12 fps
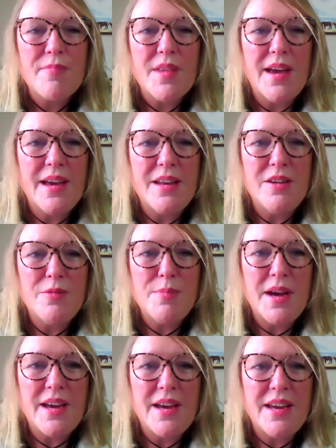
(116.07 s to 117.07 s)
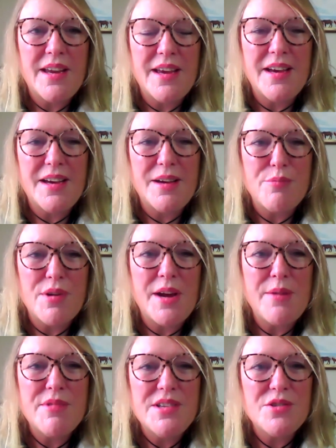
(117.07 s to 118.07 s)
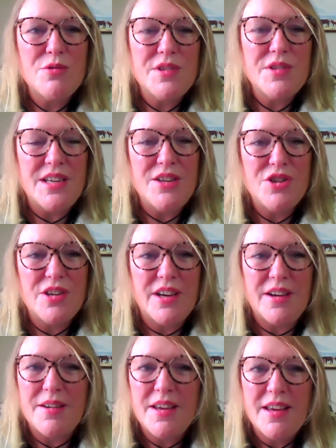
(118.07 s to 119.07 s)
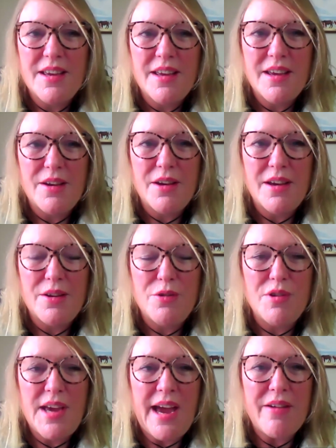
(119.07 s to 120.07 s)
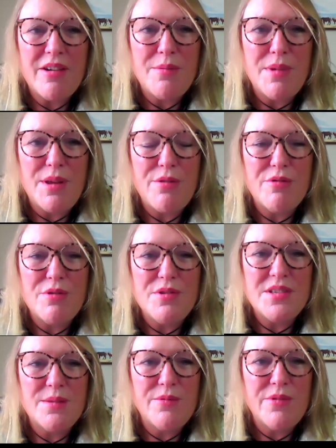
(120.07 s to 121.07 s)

And my primary school teacher, who carried me through some